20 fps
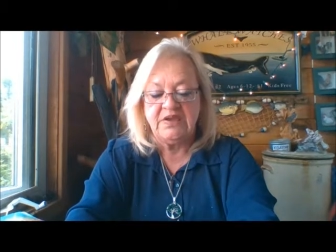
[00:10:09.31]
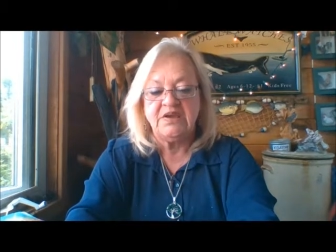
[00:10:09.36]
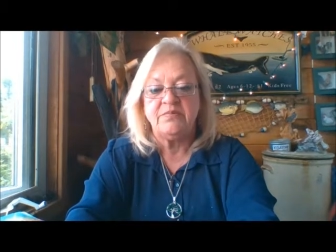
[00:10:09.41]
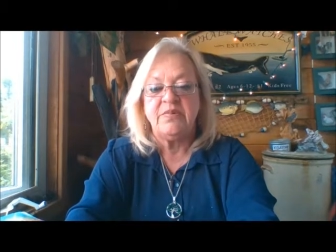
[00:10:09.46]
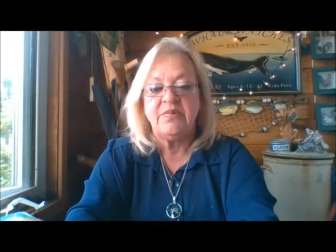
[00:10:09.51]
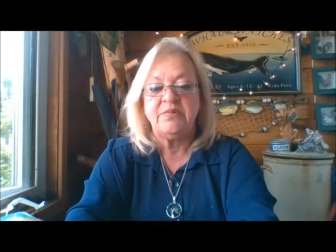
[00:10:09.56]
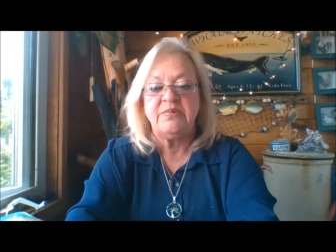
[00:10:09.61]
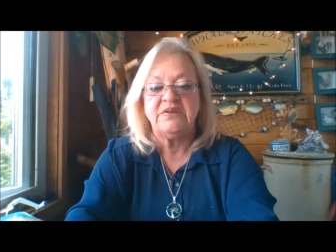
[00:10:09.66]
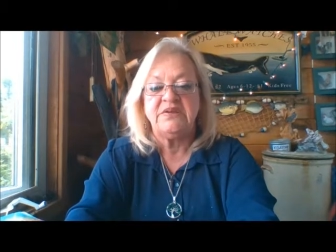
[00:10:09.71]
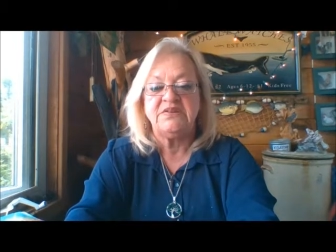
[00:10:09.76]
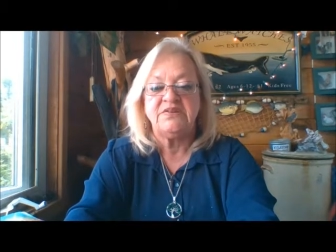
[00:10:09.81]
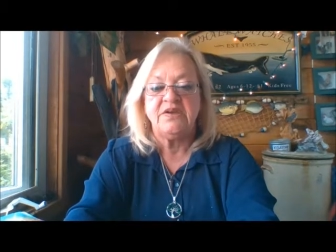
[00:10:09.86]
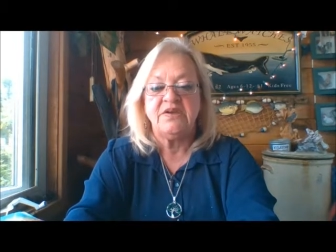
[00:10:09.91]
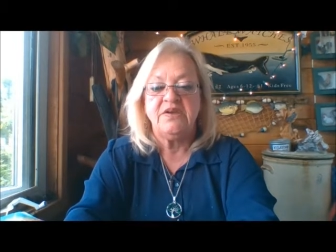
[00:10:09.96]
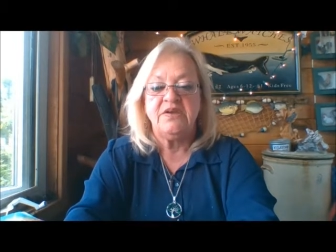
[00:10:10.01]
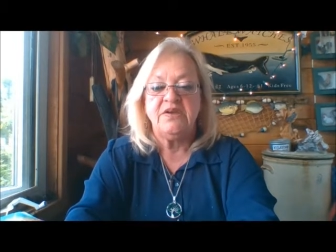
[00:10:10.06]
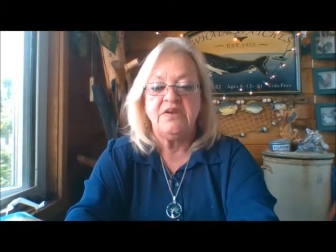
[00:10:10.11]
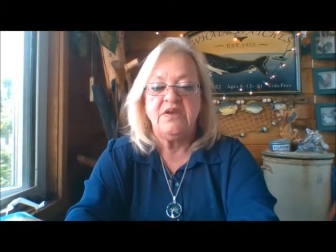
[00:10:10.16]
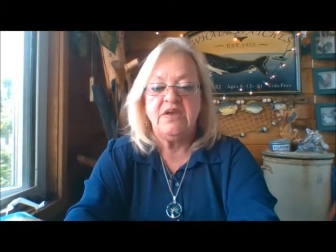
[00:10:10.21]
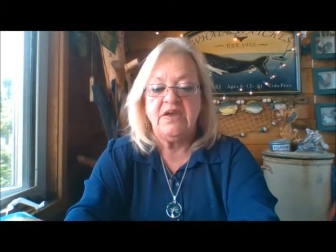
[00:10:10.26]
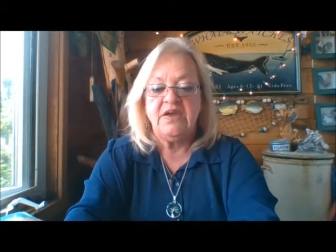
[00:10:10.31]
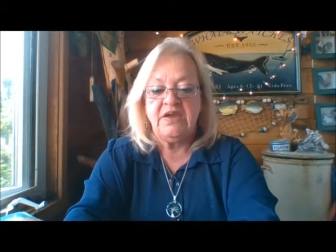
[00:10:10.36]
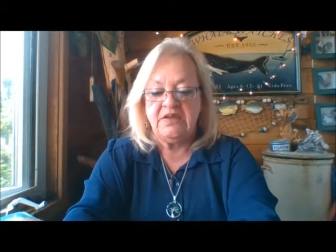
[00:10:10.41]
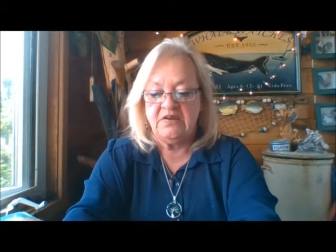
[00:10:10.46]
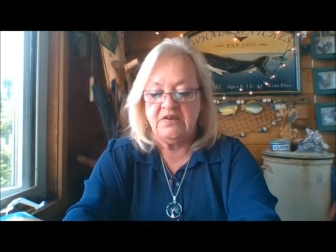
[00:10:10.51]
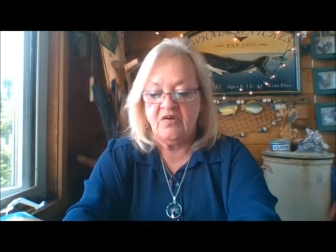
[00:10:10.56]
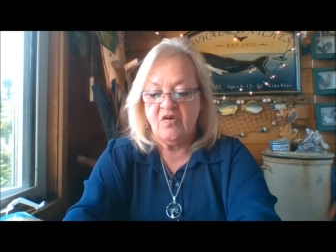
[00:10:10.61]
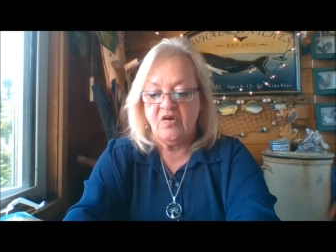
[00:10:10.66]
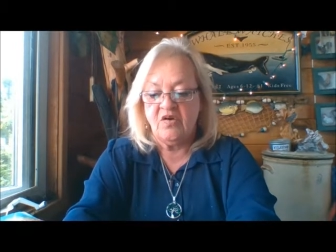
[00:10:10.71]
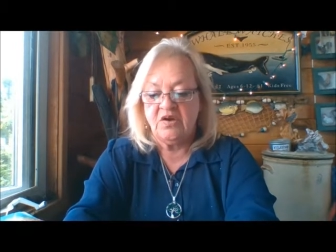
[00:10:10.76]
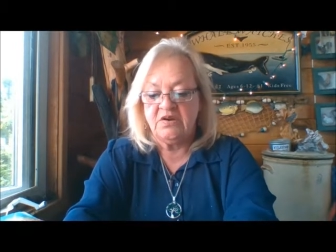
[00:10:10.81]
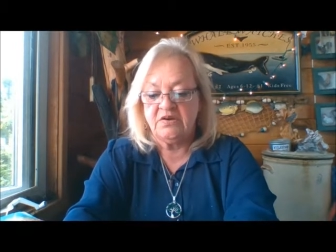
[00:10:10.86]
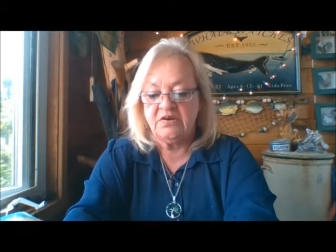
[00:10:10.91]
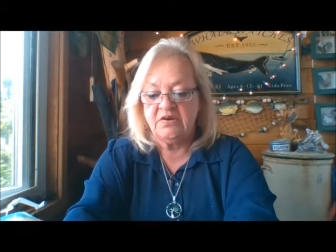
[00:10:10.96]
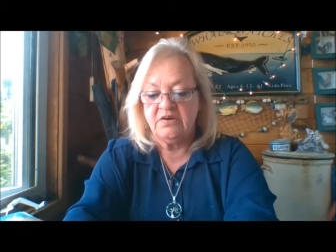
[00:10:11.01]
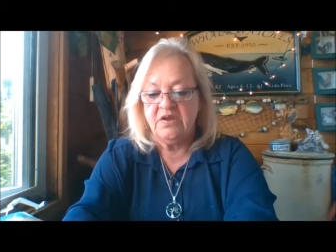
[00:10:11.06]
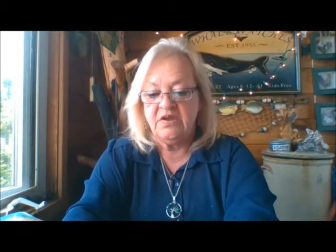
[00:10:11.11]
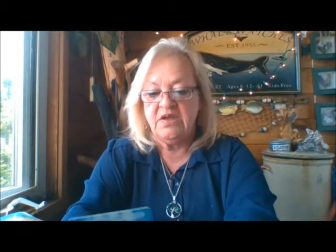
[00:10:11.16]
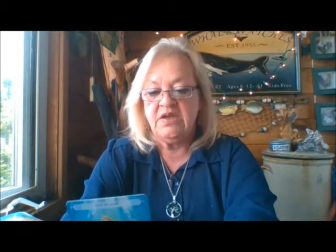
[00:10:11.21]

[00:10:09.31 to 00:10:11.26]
commitment, and honor.